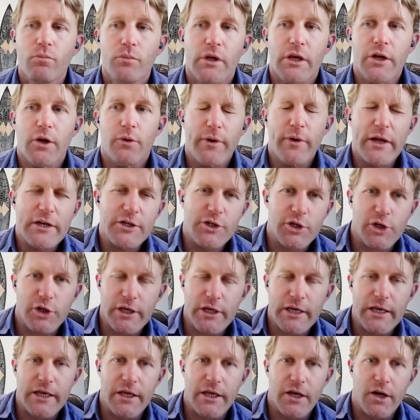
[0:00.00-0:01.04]

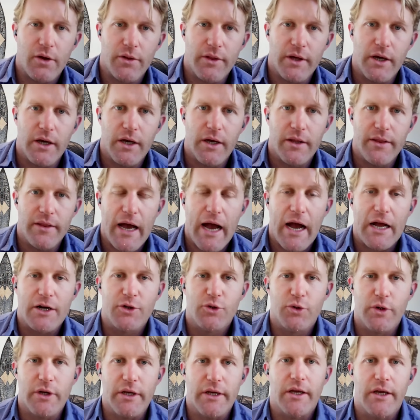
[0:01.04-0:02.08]
Eventually, the
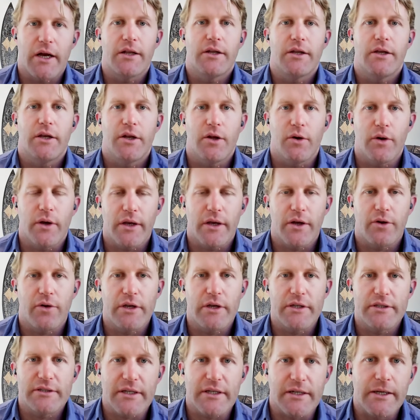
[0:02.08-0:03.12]
hash rate got,
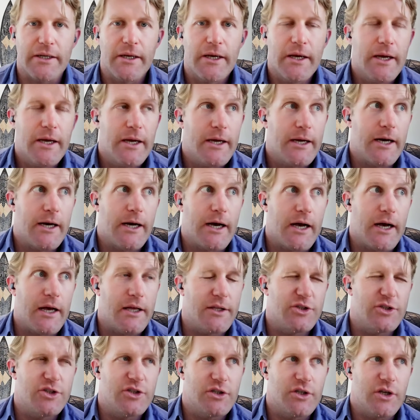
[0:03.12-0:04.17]
increased, and,
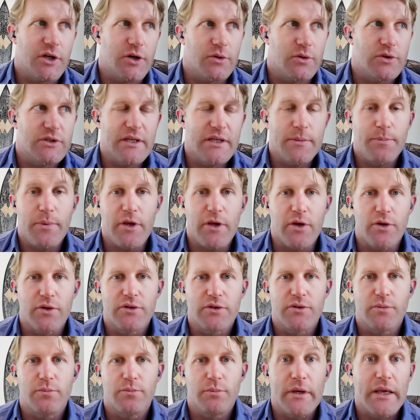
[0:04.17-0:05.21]

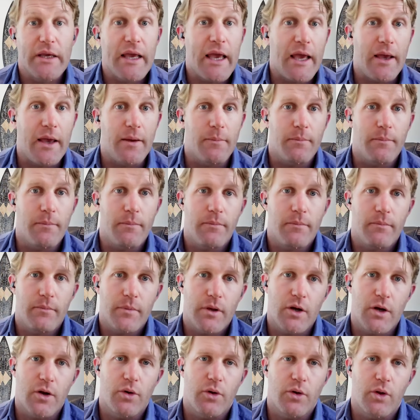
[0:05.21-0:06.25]
CPUs became,
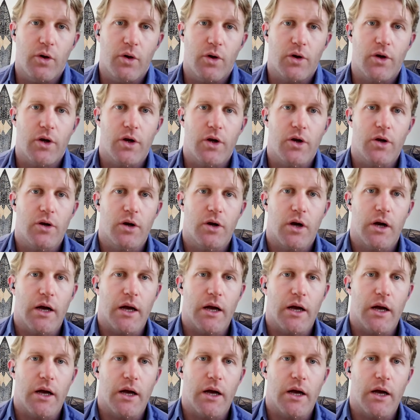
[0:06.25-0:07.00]
no longer,